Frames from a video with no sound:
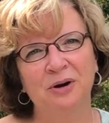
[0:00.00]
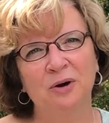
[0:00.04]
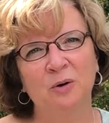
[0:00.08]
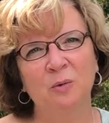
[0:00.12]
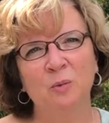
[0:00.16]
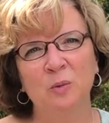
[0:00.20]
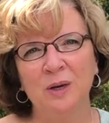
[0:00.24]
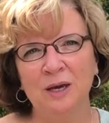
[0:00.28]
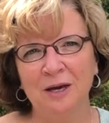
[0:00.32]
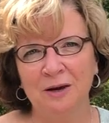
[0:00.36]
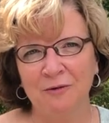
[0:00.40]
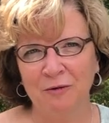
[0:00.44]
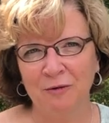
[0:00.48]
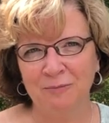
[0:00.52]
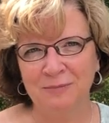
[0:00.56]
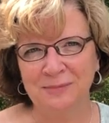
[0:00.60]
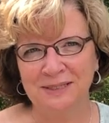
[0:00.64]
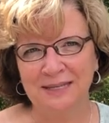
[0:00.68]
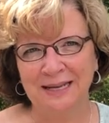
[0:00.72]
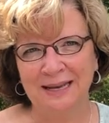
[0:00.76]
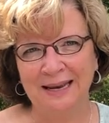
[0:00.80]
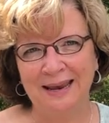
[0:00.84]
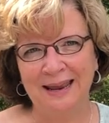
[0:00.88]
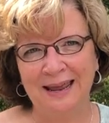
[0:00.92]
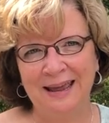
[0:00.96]
a week from
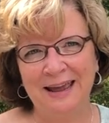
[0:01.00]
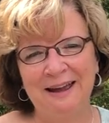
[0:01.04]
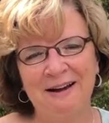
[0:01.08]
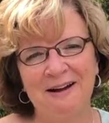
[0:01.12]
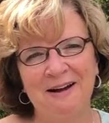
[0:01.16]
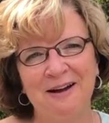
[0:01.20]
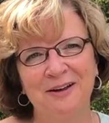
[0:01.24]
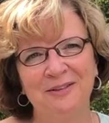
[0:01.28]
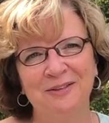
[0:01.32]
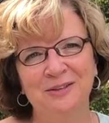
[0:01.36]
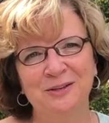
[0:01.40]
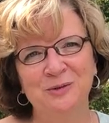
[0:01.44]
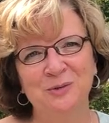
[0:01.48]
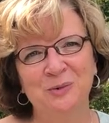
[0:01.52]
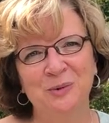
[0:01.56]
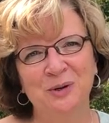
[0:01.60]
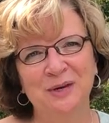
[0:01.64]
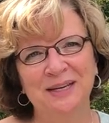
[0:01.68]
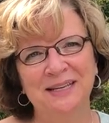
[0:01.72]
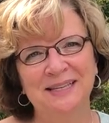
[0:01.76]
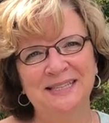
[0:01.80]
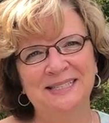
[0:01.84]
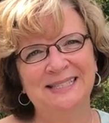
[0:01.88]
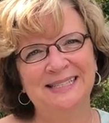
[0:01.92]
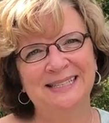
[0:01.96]
Sunday on the
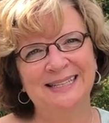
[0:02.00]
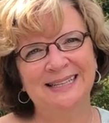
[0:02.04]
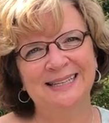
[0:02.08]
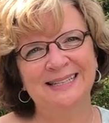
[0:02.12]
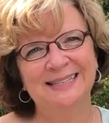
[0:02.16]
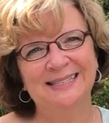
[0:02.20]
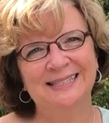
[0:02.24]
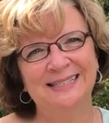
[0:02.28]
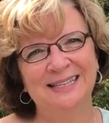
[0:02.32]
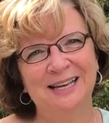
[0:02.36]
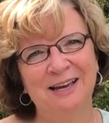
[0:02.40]
26th